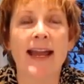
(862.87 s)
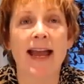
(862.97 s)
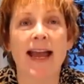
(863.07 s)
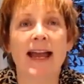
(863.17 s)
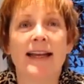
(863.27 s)

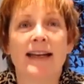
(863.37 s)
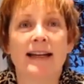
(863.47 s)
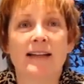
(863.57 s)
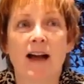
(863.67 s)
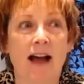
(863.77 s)
And
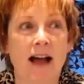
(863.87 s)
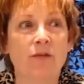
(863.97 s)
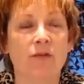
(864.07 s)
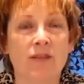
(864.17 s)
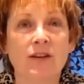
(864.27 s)
uh, I
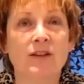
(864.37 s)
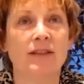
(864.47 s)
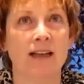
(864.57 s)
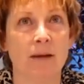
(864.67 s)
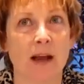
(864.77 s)

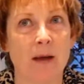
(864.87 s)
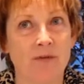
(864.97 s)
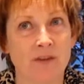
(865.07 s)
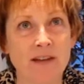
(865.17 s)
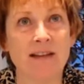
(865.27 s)
feel I'm, I'm
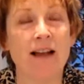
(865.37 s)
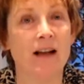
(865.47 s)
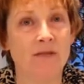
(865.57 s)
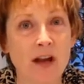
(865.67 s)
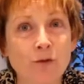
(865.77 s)
feeling like
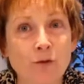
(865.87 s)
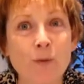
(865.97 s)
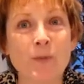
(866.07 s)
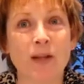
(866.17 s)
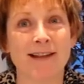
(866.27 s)
I've got four
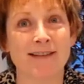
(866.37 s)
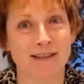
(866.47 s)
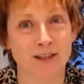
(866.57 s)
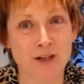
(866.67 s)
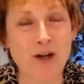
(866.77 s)
plants
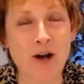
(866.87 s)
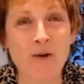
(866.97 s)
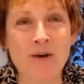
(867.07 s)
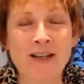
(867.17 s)
that can go